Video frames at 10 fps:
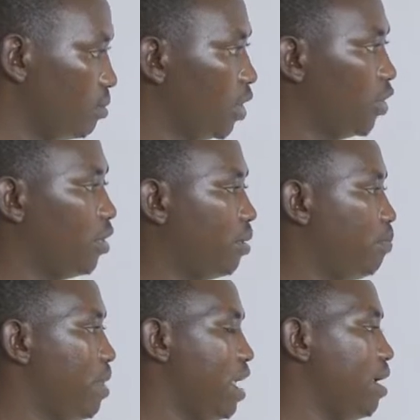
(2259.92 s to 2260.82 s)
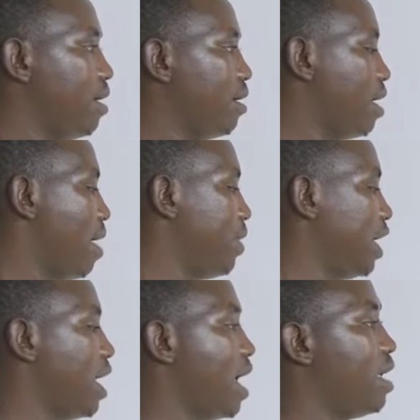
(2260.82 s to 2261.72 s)
So A
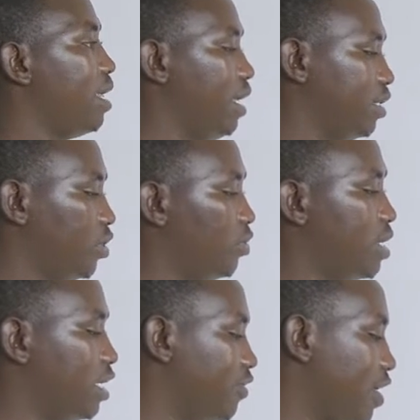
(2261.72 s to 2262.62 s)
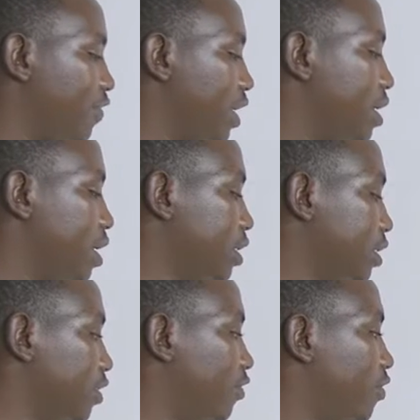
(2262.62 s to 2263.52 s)
is 235
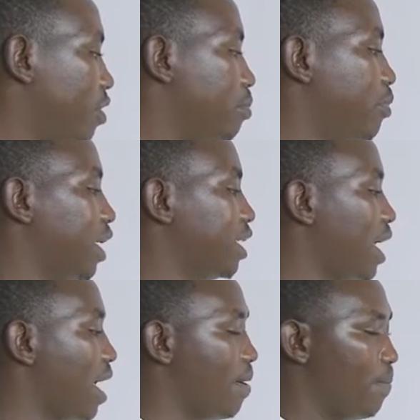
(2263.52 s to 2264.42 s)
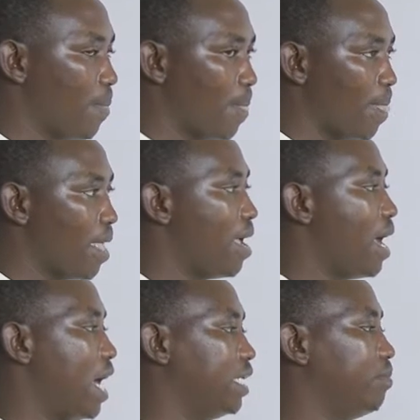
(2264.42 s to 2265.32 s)
degrees from point A,
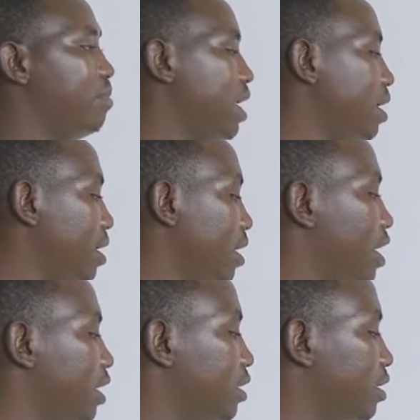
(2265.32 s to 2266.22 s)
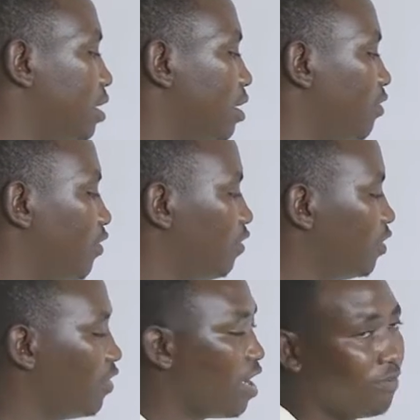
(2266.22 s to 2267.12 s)
and B is
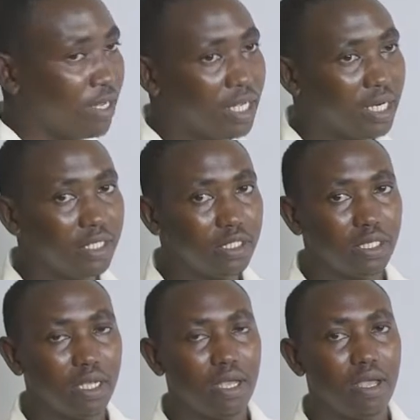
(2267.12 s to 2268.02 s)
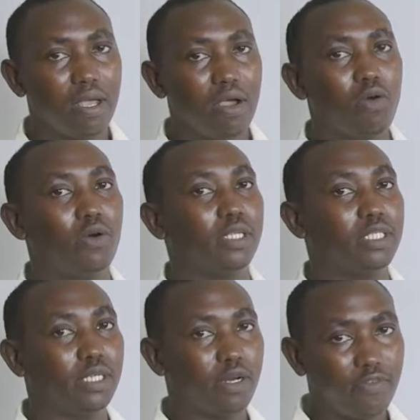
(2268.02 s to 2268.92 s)
55 degrees or
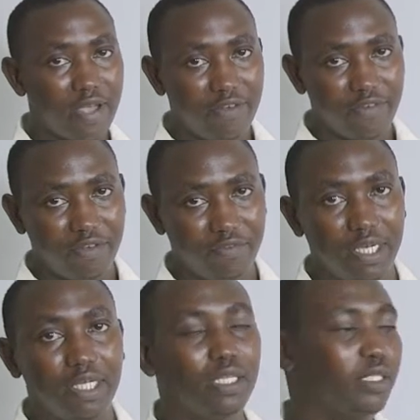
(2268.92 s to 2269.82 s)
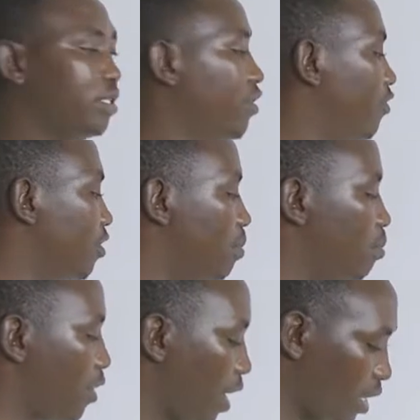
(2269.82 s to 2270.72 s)
0.55 degrees
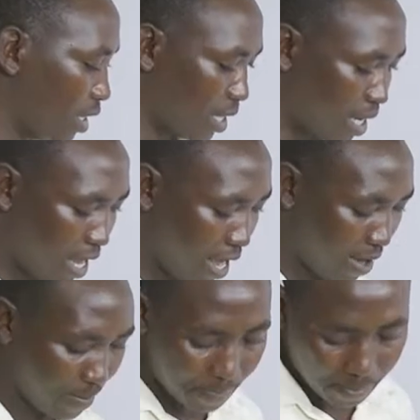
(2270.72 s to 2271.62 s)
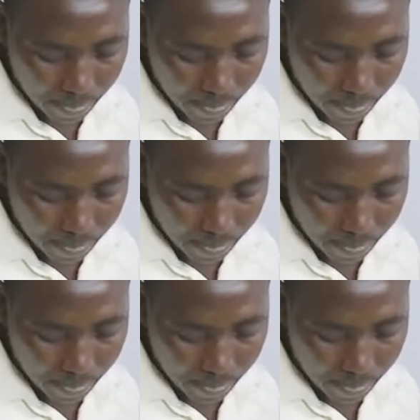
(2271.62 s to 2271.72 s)
from point A.